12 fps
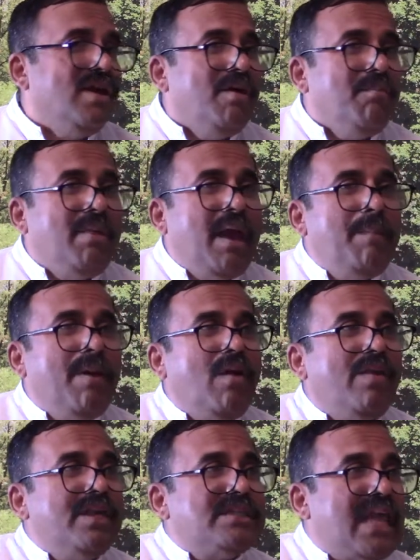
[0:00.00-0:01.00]
People
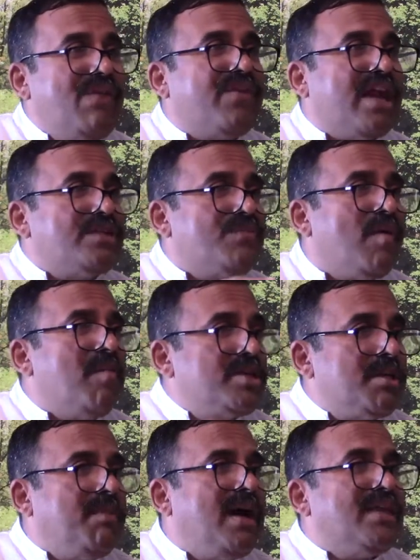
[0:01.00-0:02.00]
on the
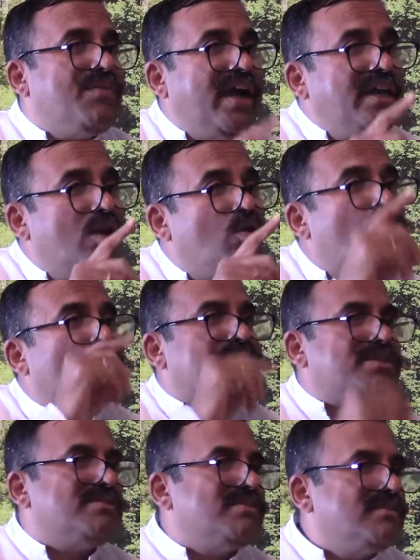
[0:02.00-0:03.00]
self-transformation path find the
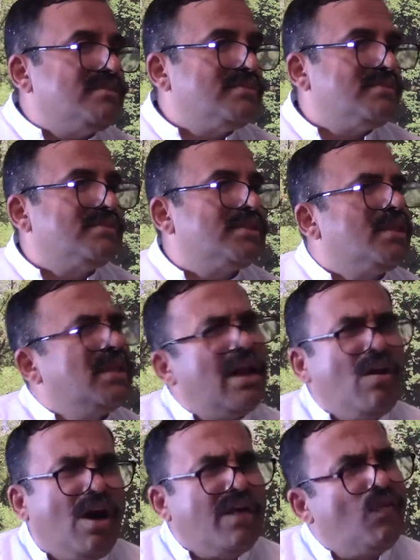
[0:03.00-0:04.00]
gurus. There
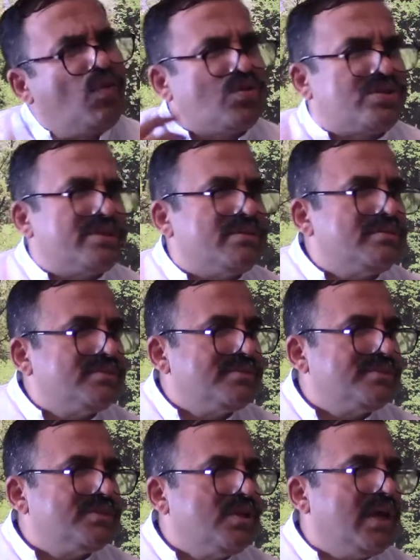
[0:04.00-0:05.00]
are a lot of gurus.
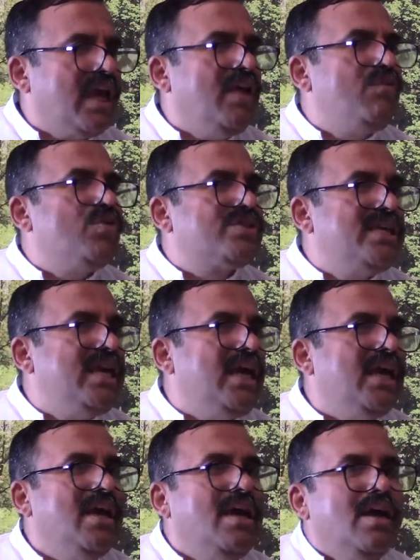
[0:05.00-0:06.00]
Okay. If you
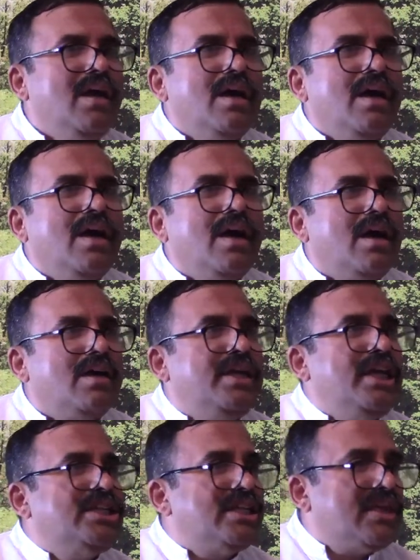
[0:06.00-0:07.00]
see
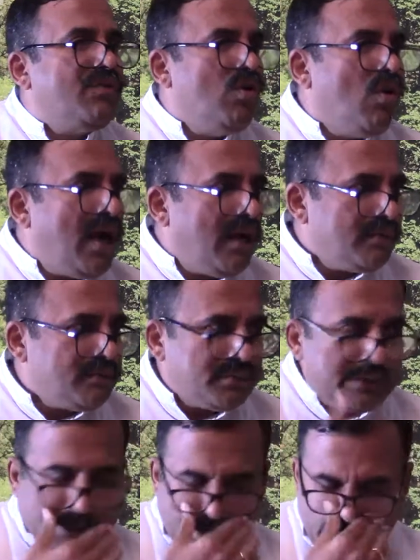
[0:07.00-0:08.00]
teachers of yoga,
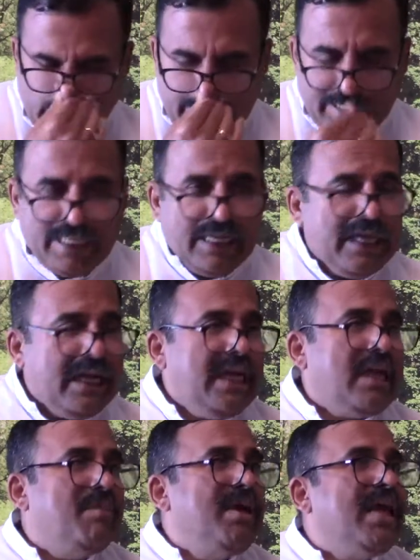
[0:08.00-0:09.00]

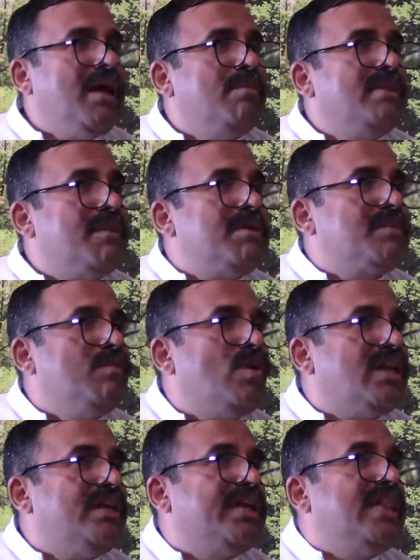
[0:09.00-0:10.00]
in America there must be
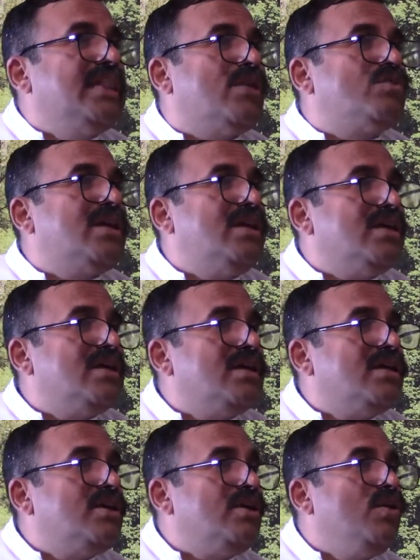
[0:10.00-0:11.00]
more than 10,000
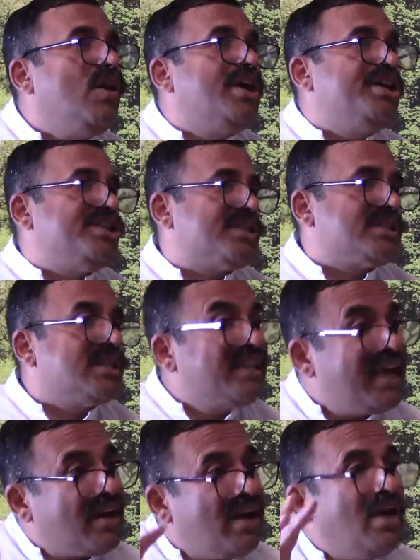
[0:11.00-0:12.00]
yoga teachers.
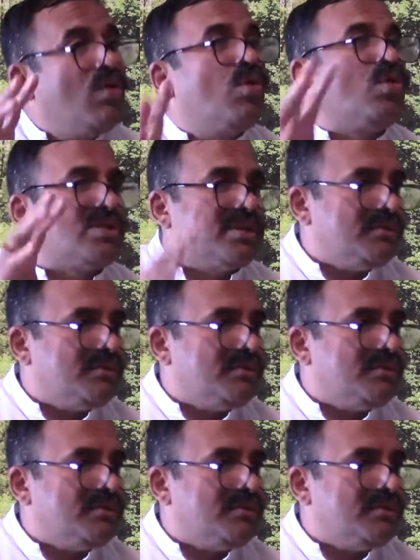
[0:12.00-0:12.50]
They are called gurus.